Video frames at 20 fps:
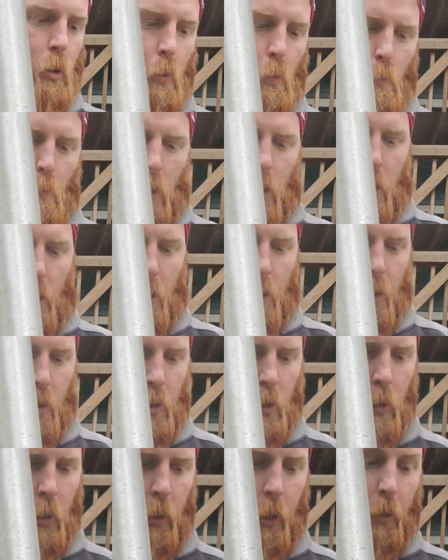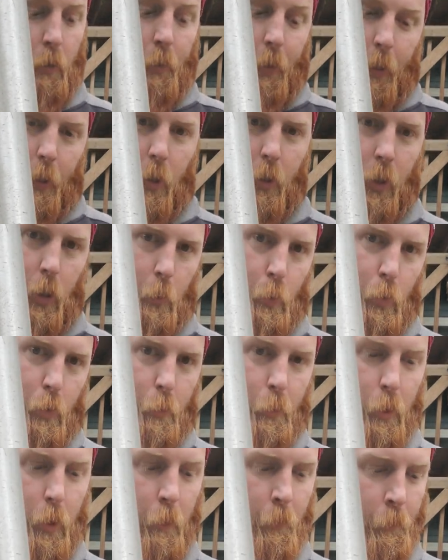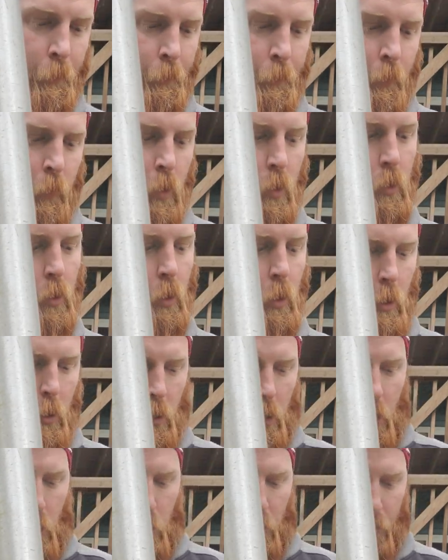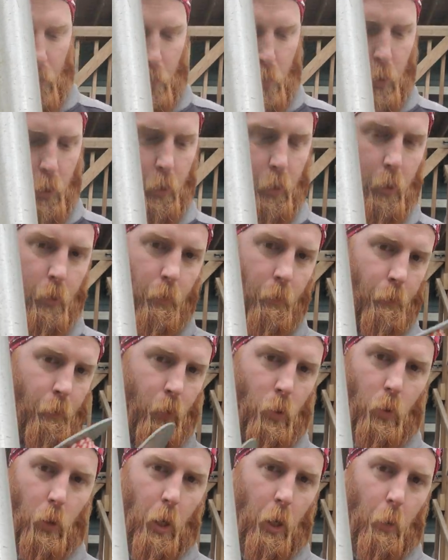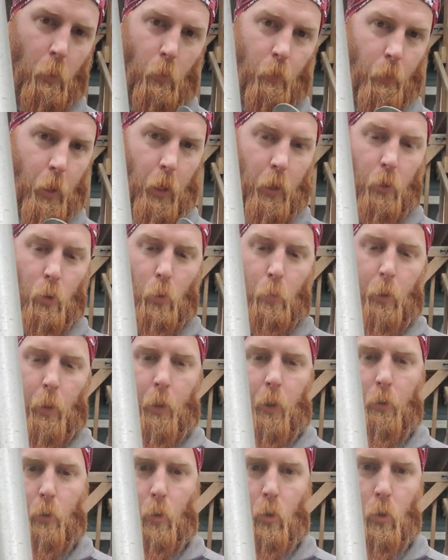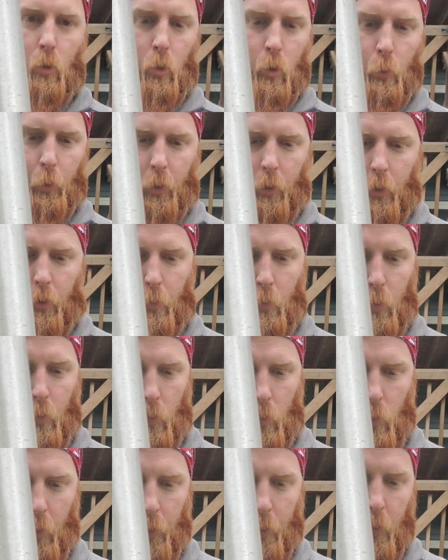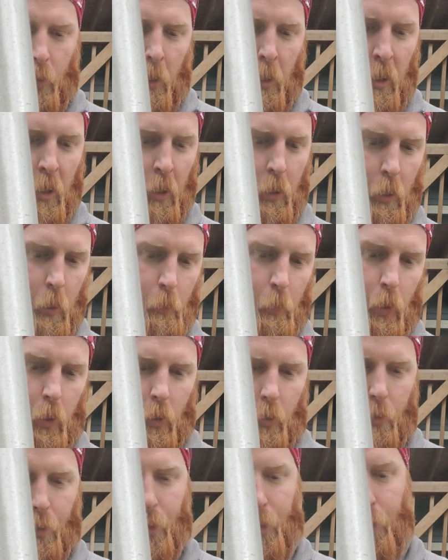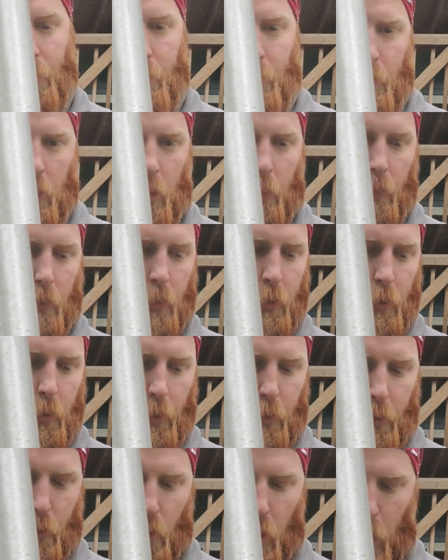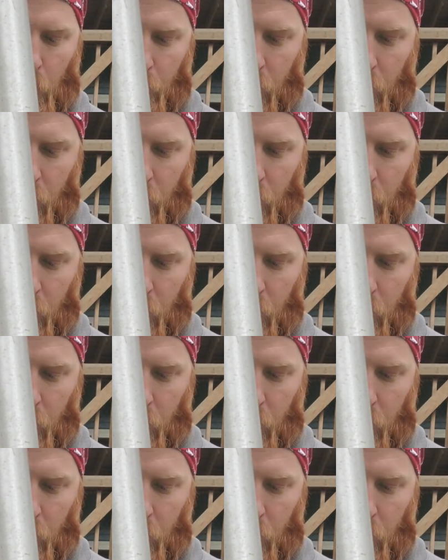my athletic tape with me. I wasn't planning, or I had no plans on gluing this one on, because obviously it's a scrap